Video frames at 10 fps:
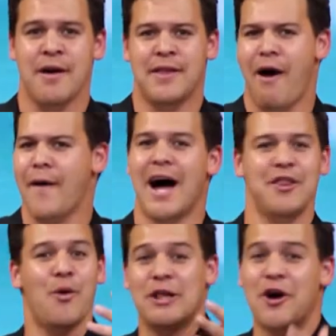Now, I
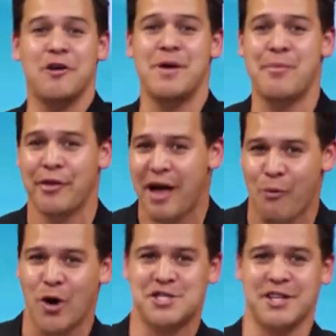know a lot of people that are
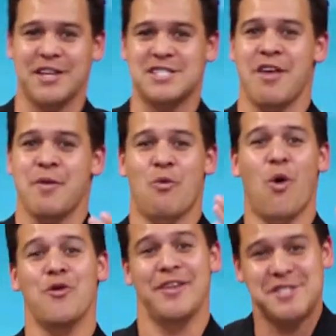watching this
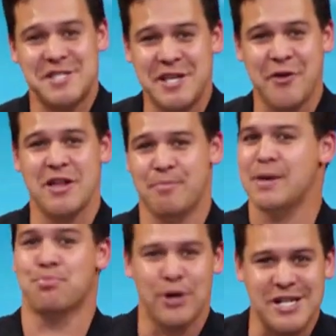won't necessarily
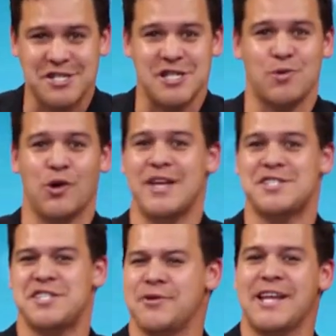be preachers, won't
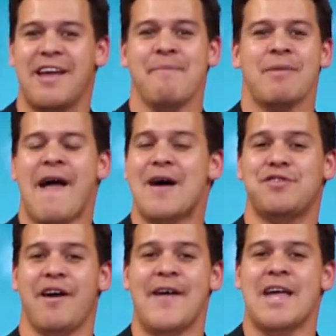necessarily have
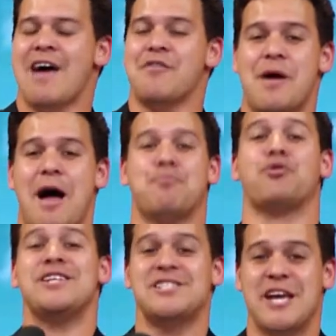to have a
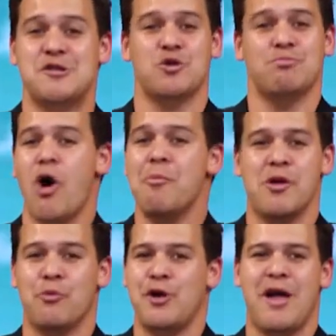pre-scheduled
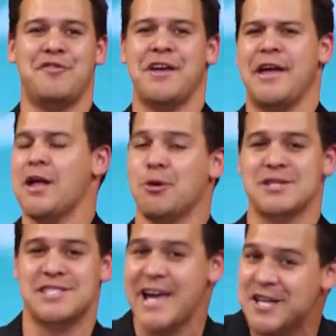moment where you have to get up on
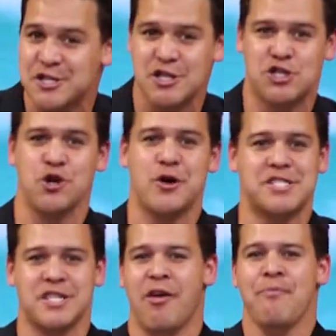stage at the
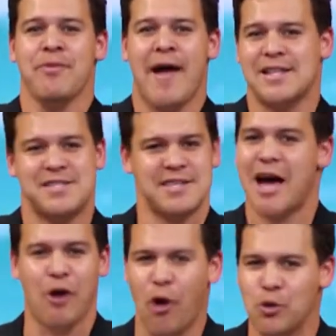church and
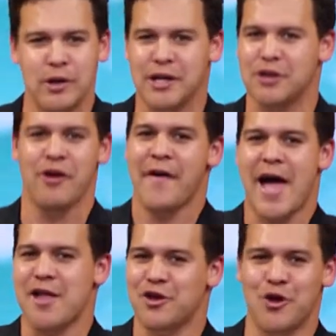sound holy
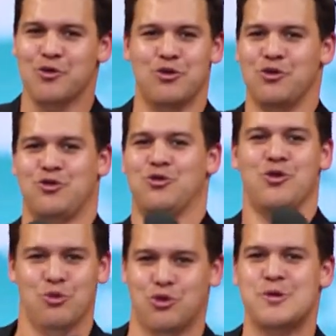and
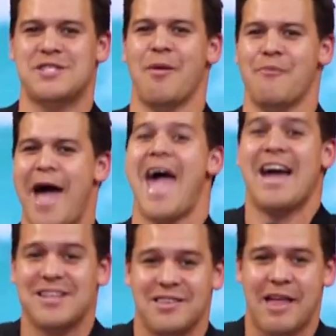do some
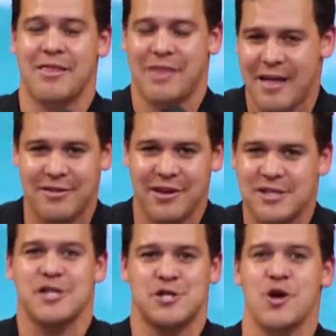acts that
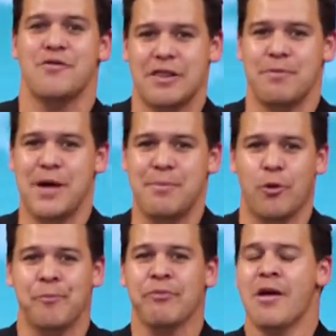to serve other
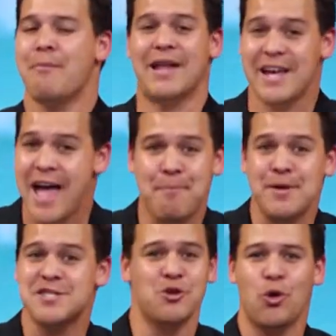people. But it
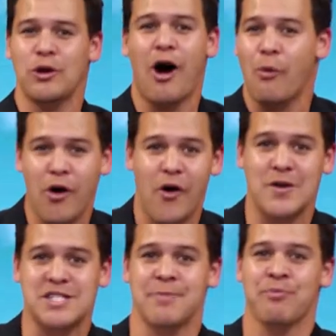happens in all our
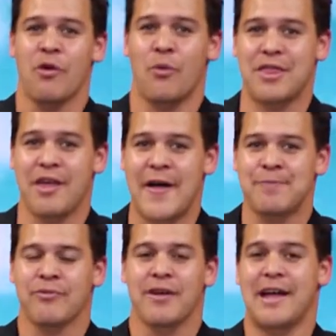worlds, whether
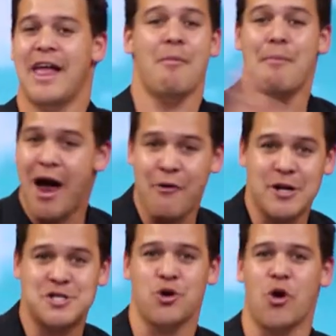in our
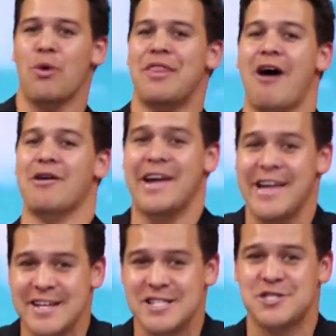marriage or with our
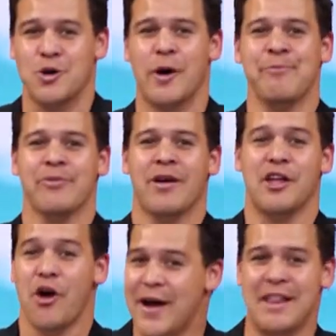kids or, you
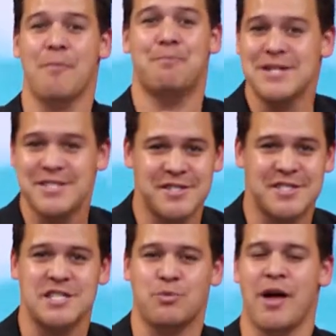know, in our
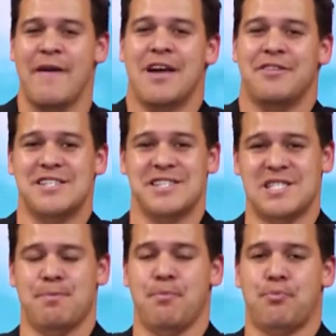businesses, where there's
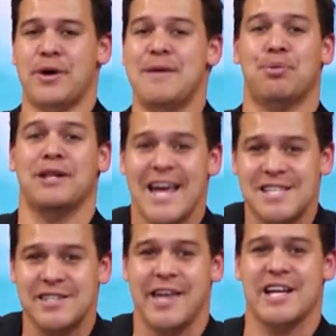these
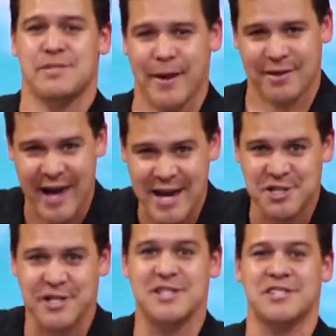pre-placed
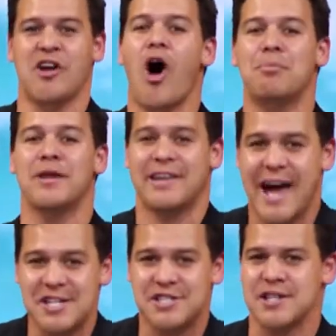expectations and
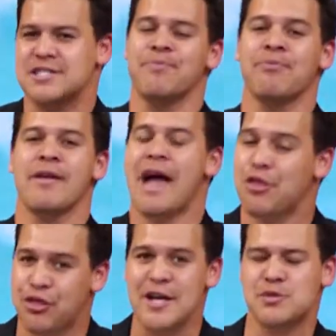obligations
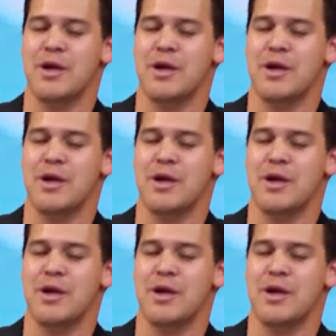and things